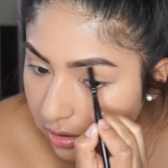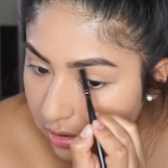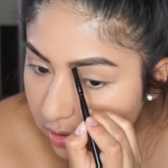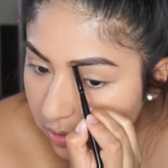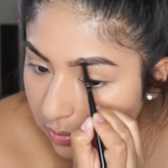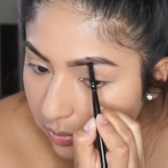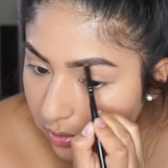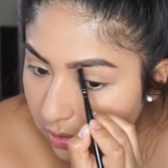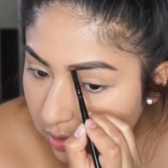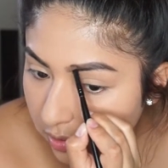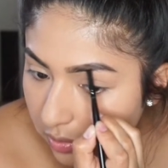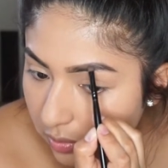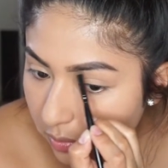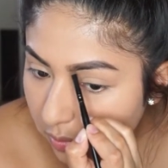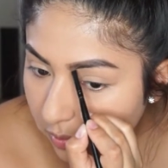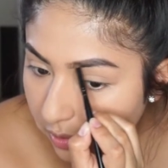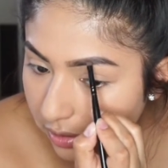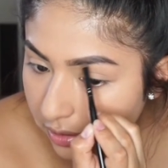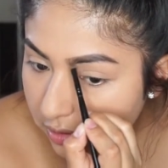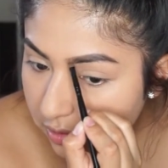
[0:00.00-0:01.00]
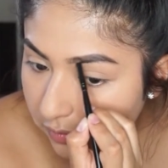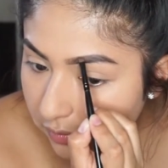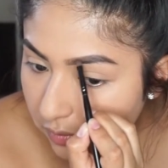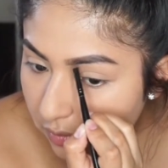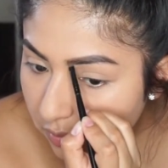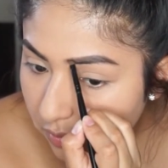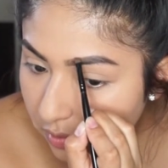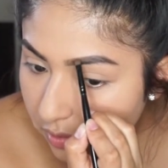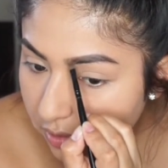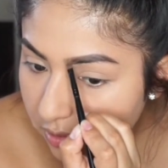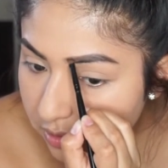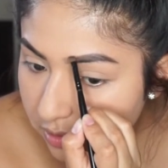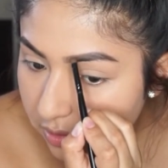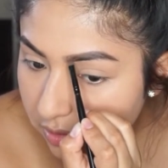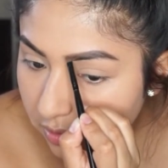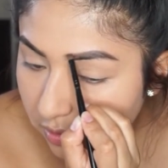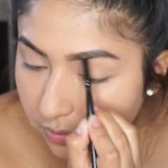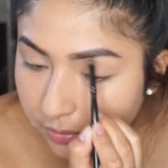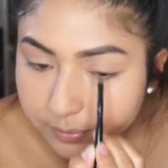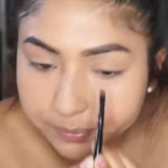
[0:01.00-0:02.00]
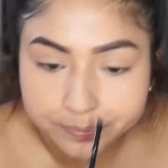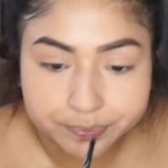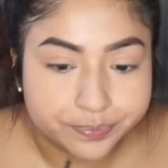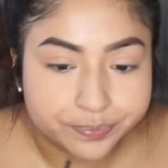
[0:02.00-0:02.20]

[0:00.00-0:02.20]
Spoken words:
to what you want, of course. So,